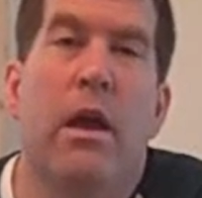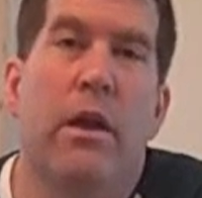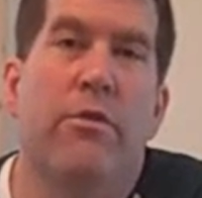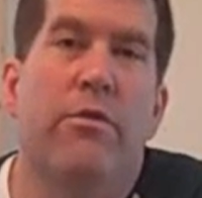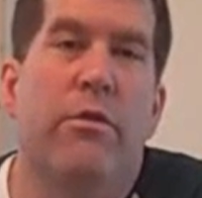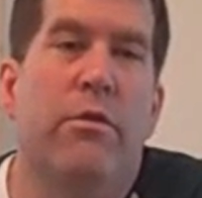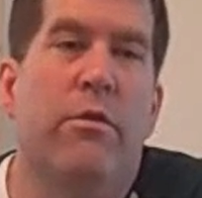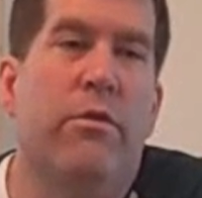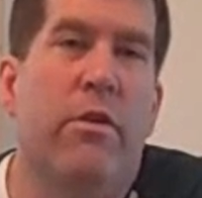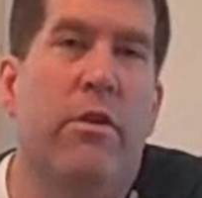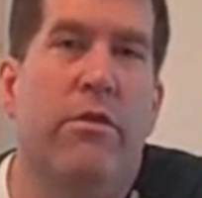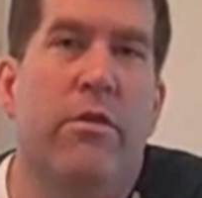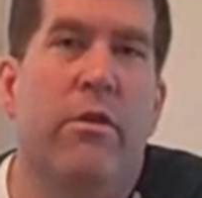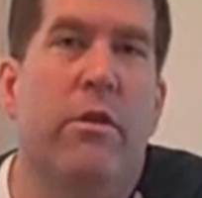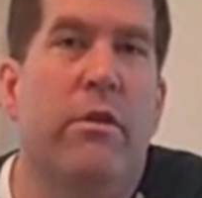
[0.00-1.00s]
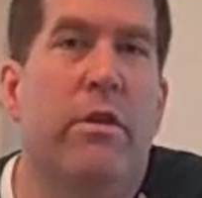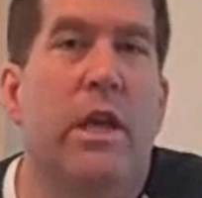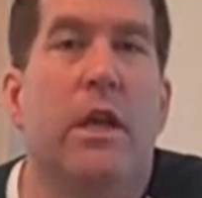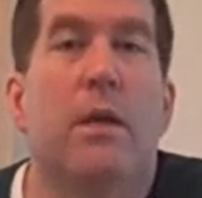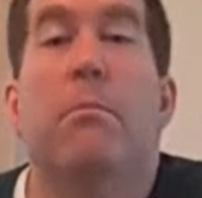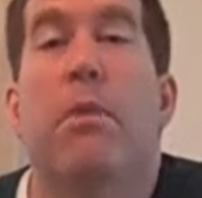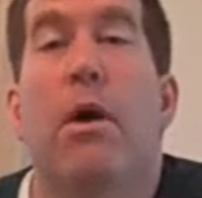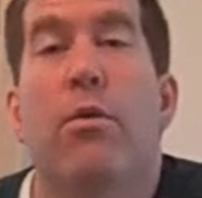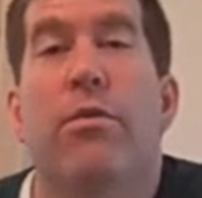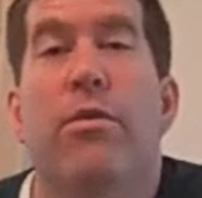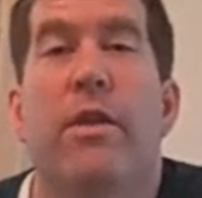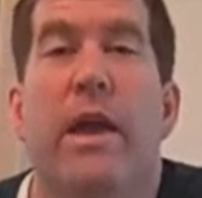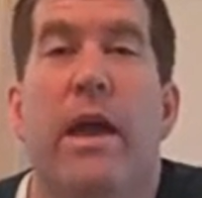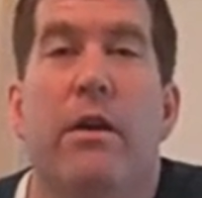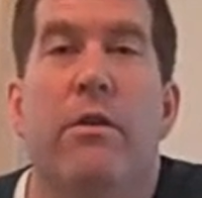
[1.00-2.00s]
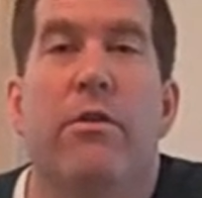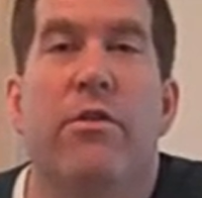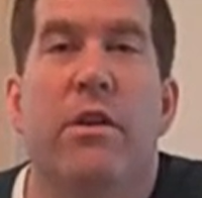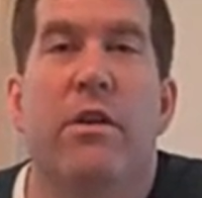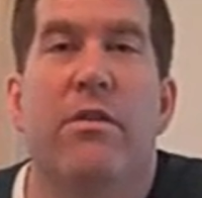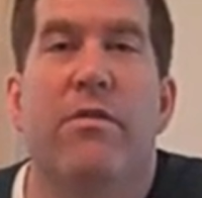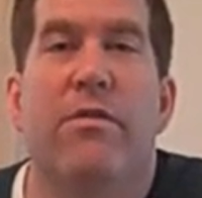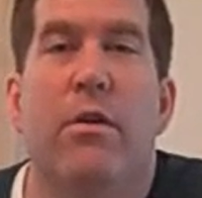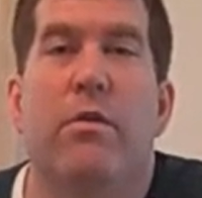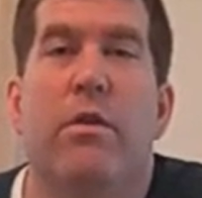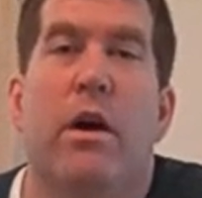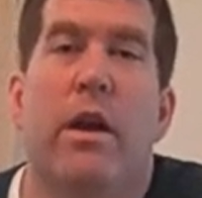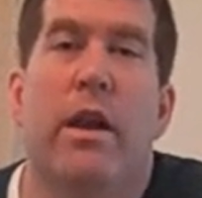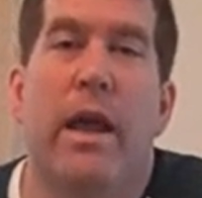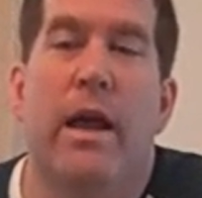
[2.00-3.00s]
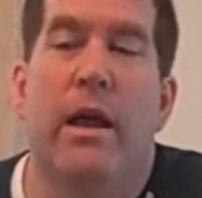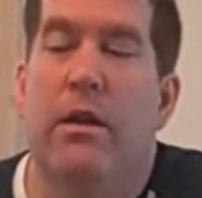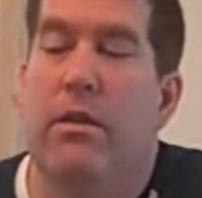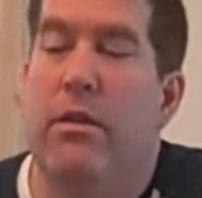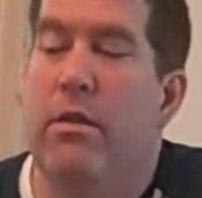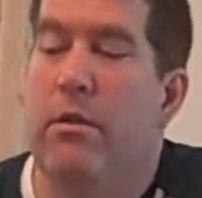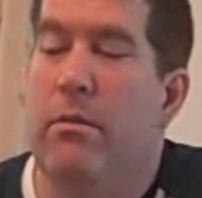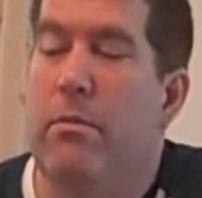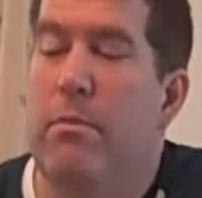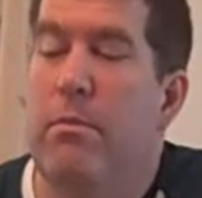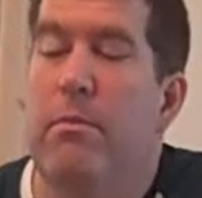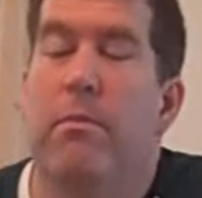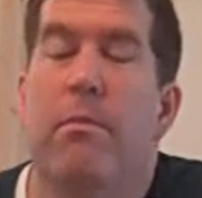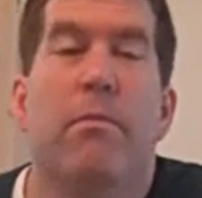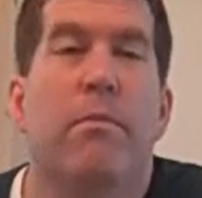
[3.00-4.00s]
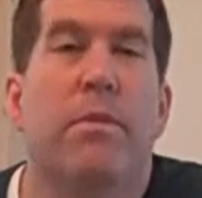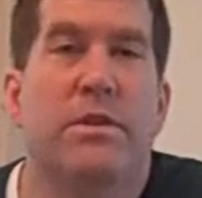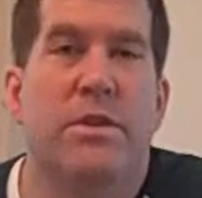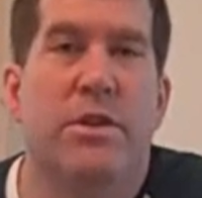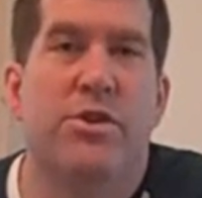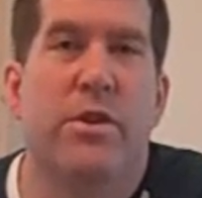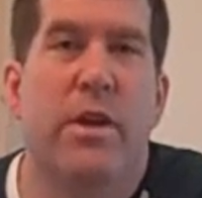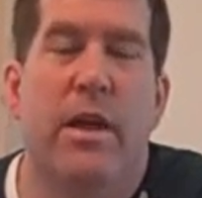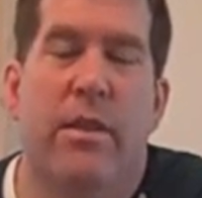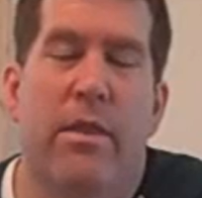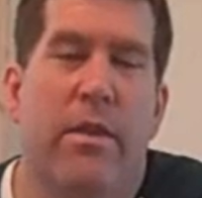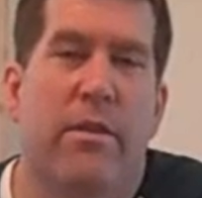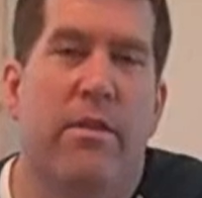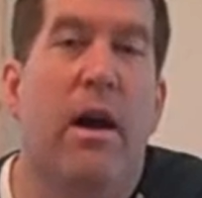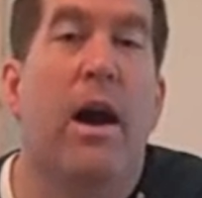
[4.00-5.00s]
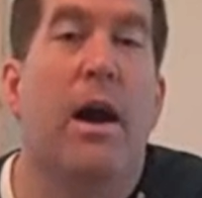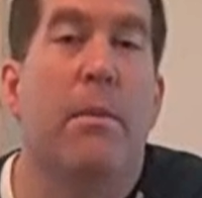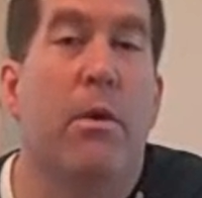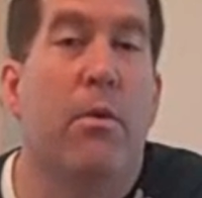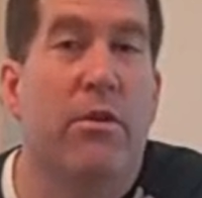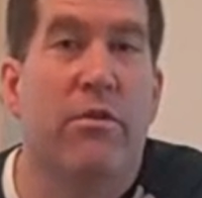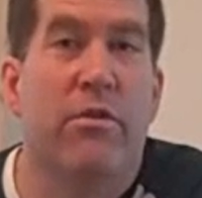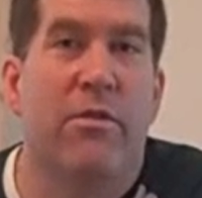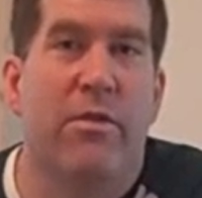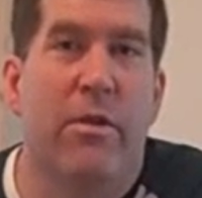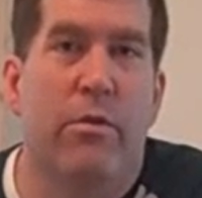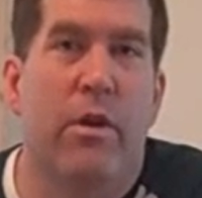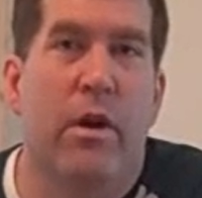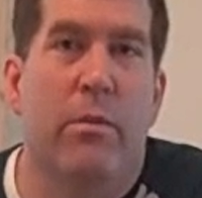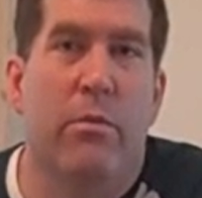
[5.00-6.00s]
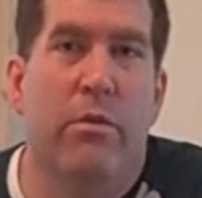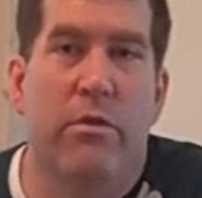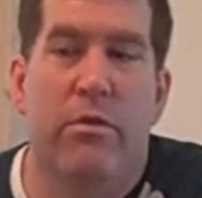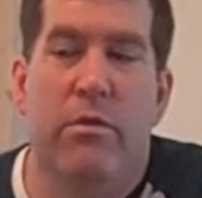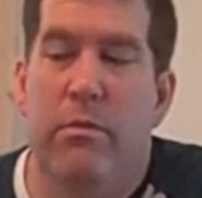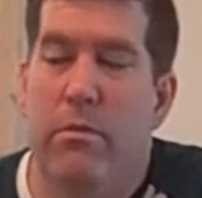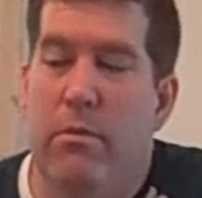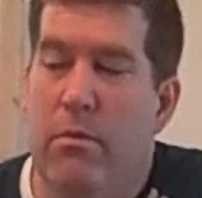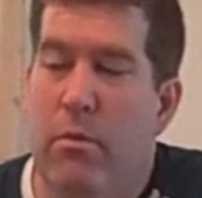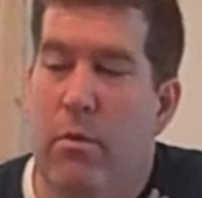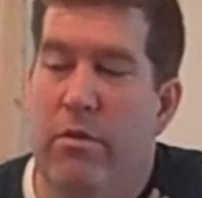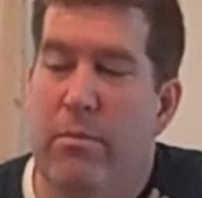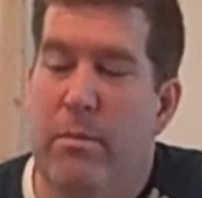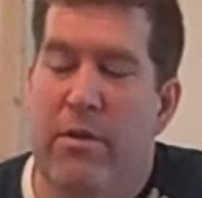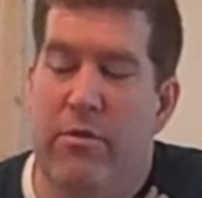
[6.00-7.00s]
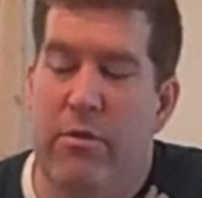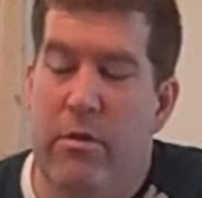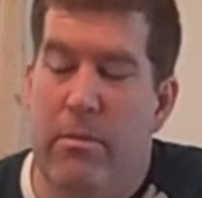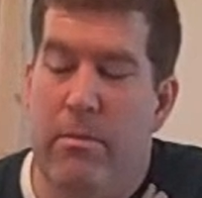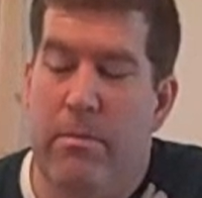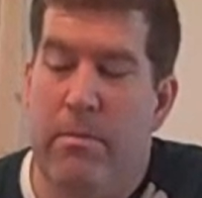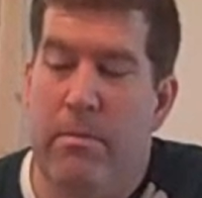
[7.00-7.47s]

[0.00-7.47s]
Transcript: introduce uncertainty in both the energy of the photon and the position and the time at which the photon was, was measured.